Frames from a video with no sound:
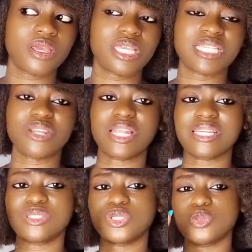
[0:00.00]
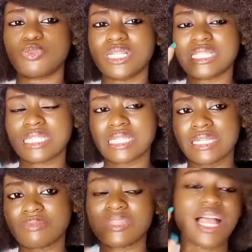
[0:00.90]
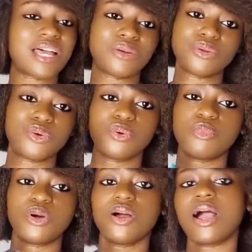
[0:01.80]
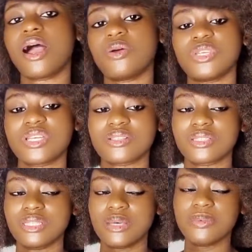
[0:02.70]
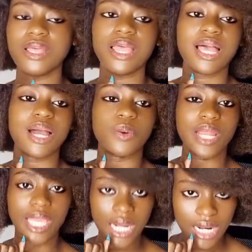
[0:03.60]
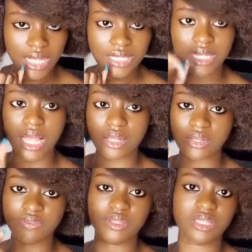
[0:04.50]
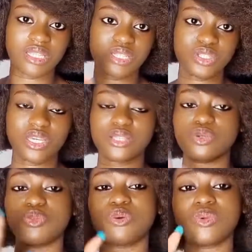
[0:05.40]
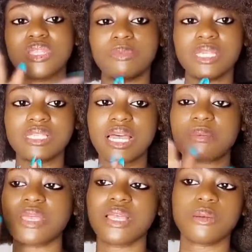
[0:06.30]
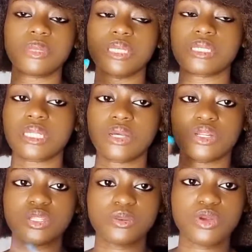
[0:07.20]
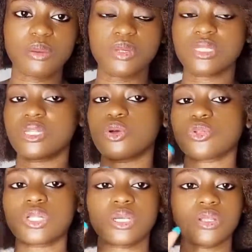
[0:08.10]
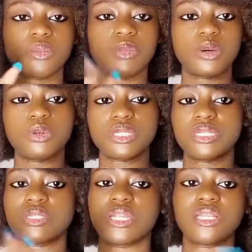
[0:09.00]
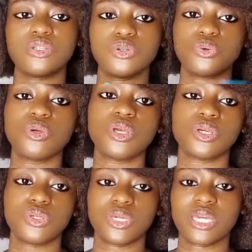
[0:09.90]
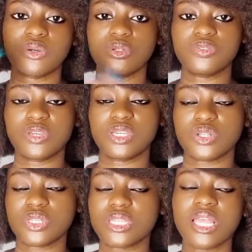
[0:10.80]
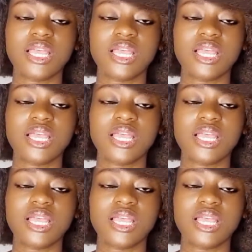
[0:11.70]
Is that like duplicity? I don't know, but I'll reach out to them, and when I get an answer, I'll definitely let you guys know. But in the meantime, please click on the subscribe button and also click on the bell button so that you get your notifications.